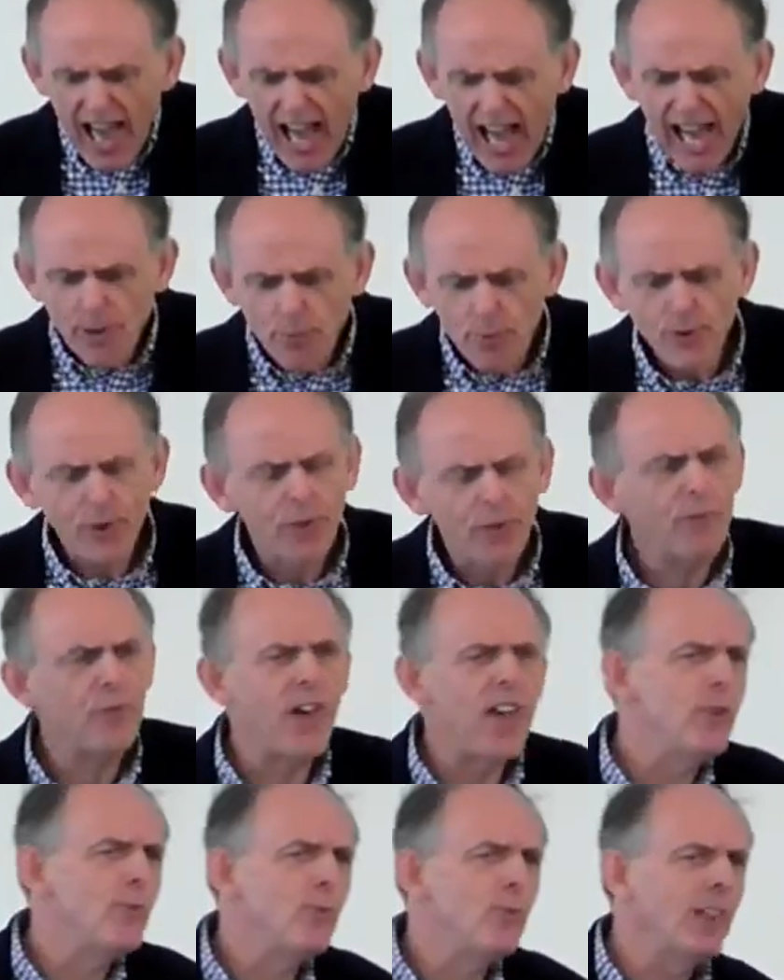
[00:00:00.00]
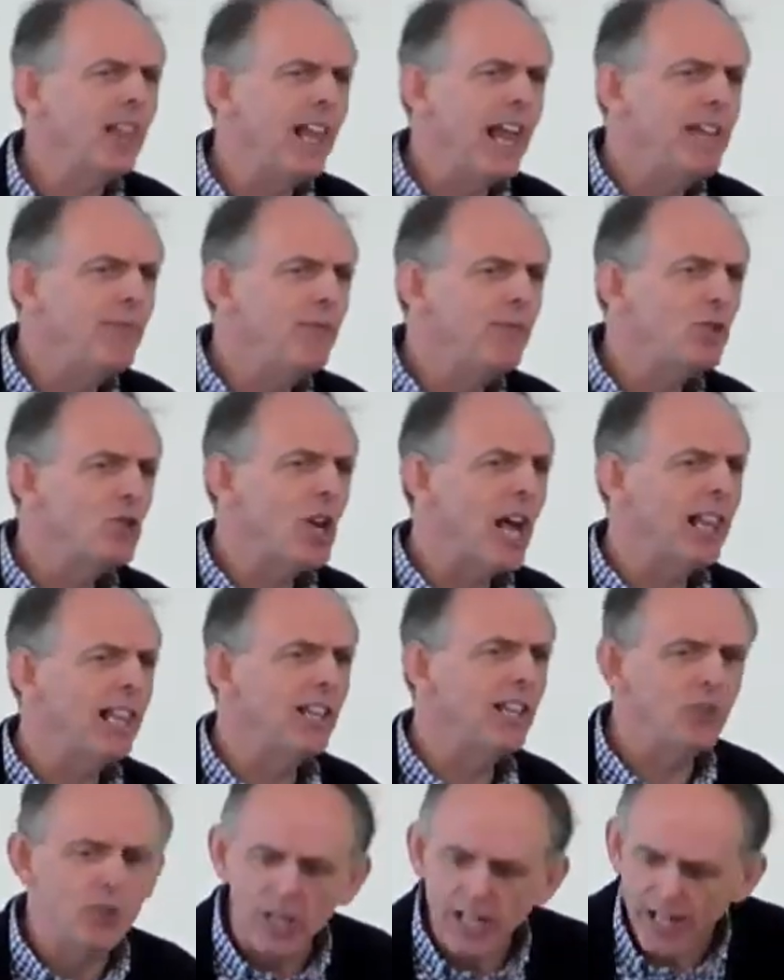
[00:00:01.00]
I would have found life
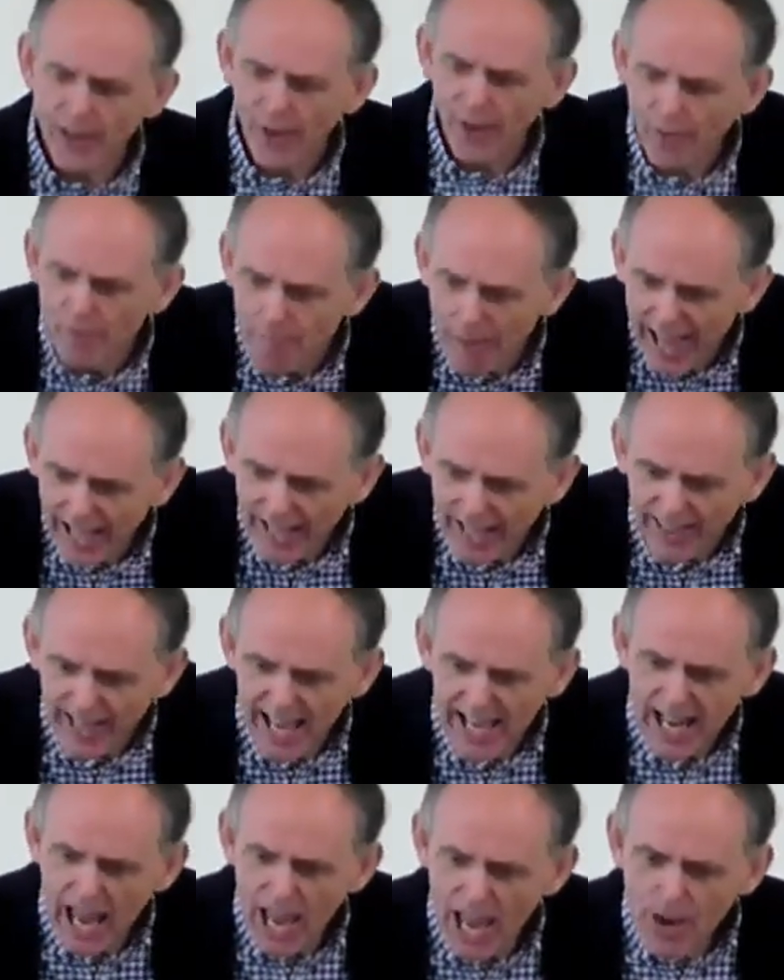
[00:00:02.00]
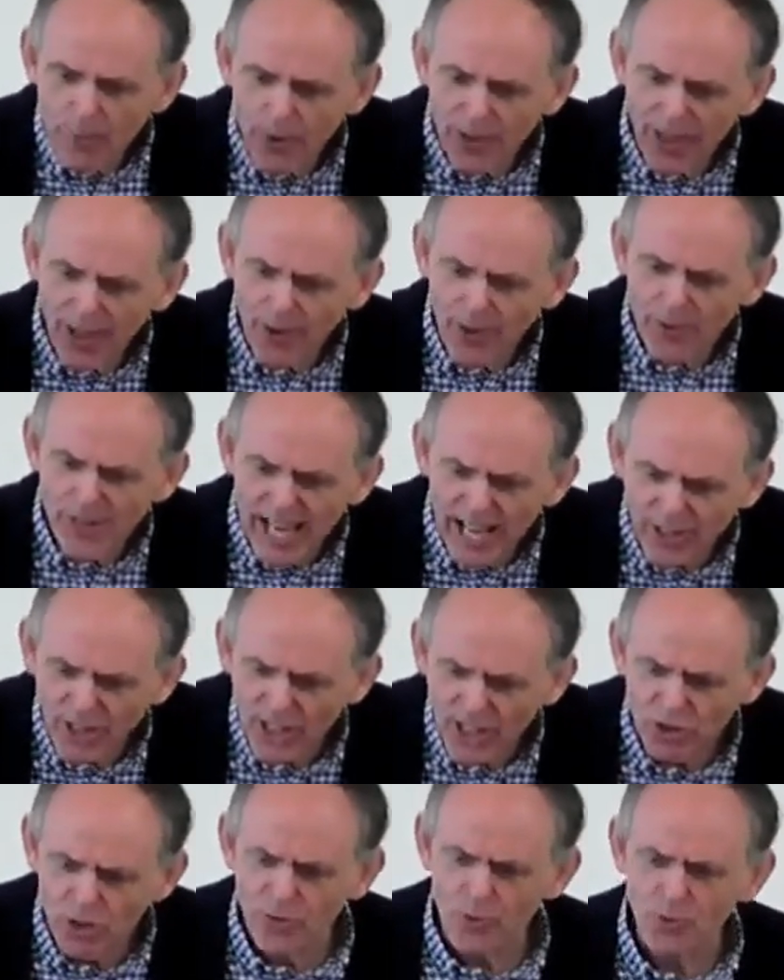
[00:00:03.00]
challenging enough back then without the
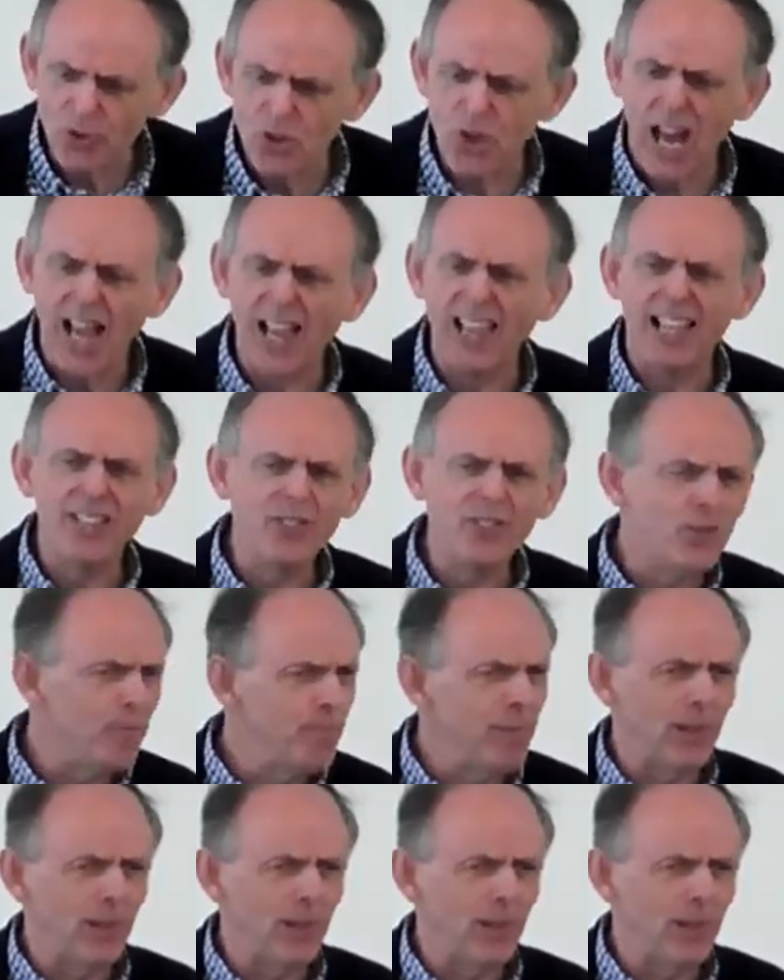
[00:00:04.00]
additional challenge of